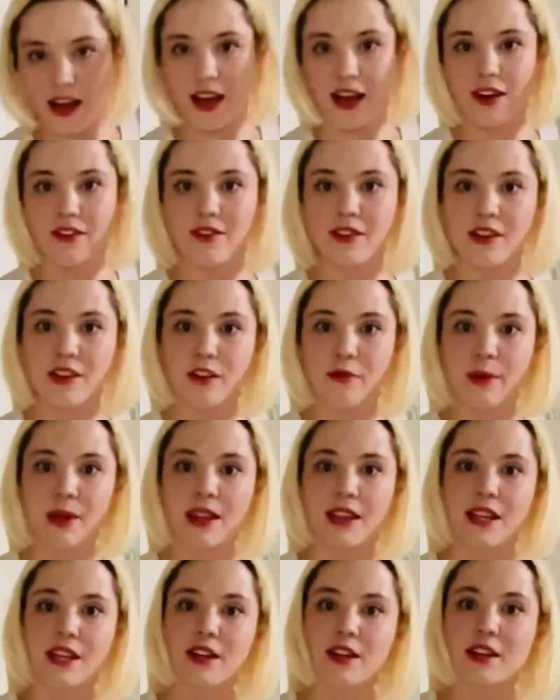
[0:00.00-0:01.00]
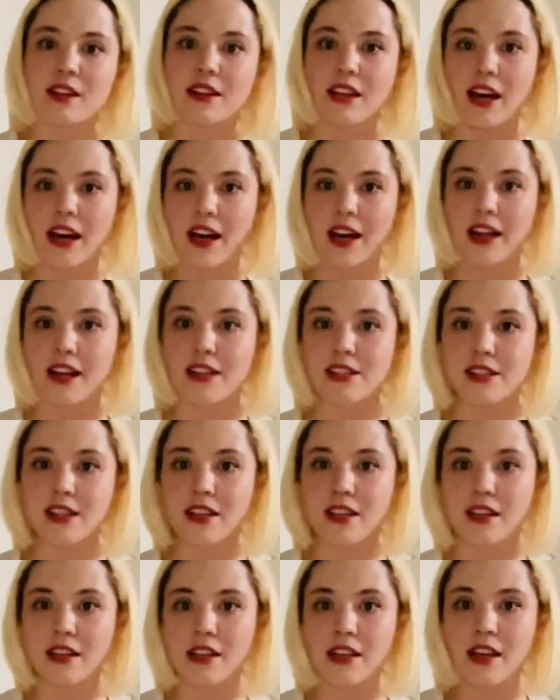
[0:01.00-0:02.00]
I have a little bit thicker thighs
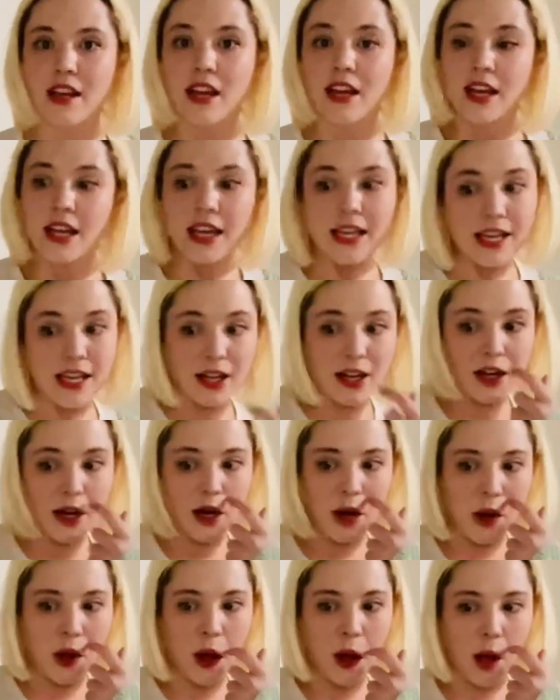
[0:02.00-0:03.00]
here.